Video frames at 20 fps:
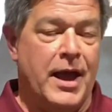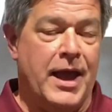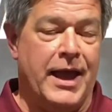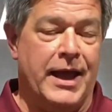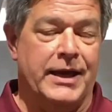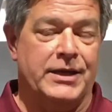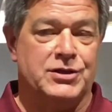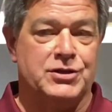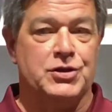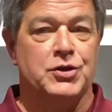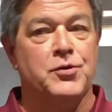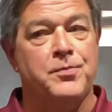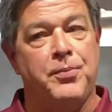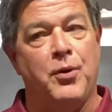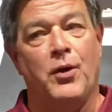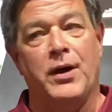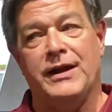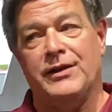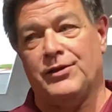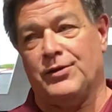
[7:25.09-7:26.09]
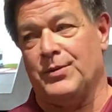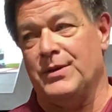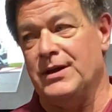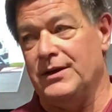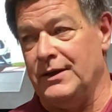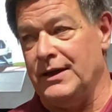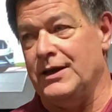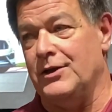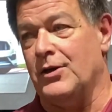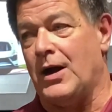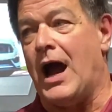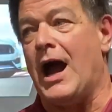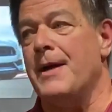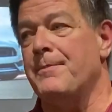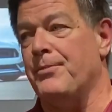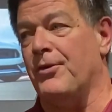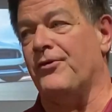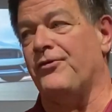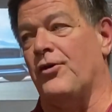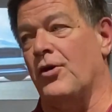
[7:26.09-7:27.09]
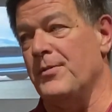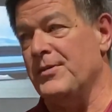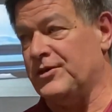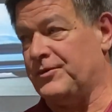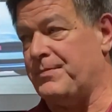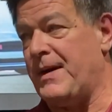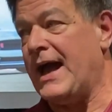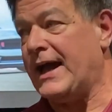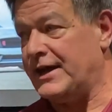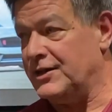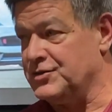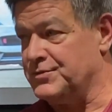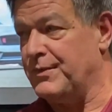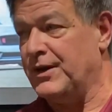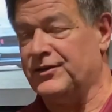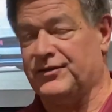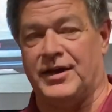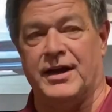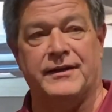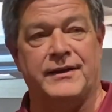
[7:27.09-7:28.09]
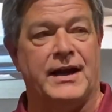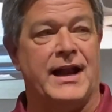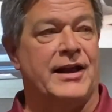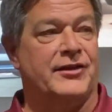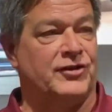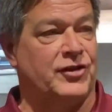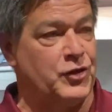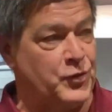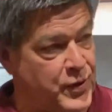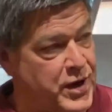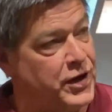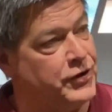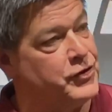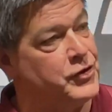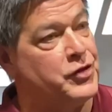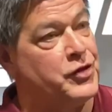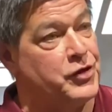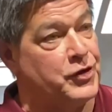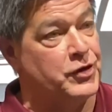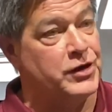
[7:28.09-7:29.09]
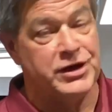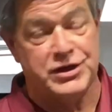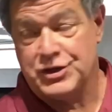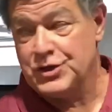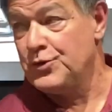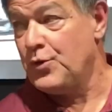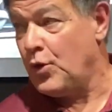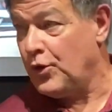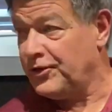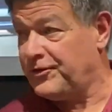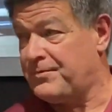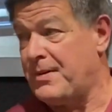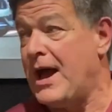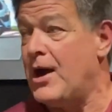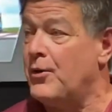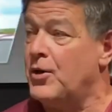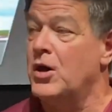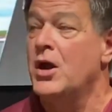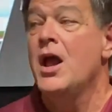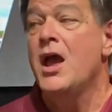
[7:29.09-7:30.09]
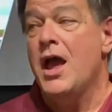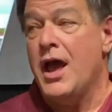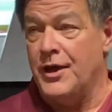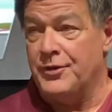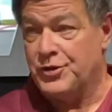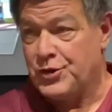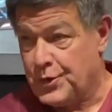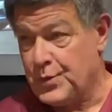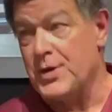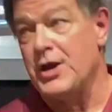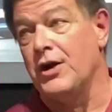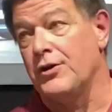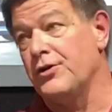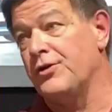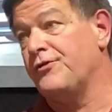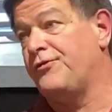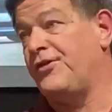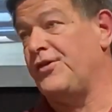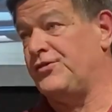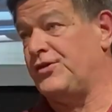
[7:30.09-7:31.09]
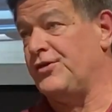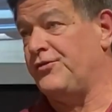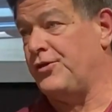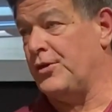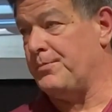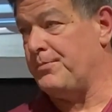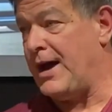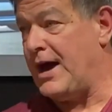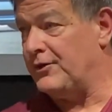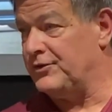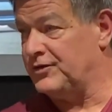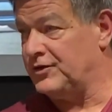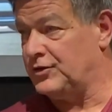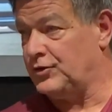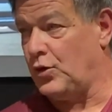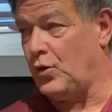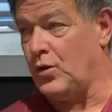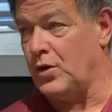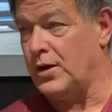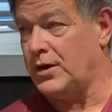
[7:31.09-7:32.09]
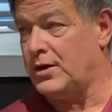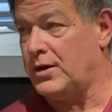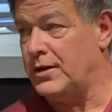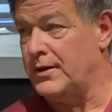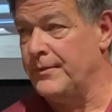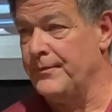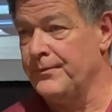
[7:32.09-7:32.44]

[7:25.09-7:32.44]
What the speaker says: a 2.3 liter high performance package Mustang that has 332 horsepower and 350 foot-pounds of torque.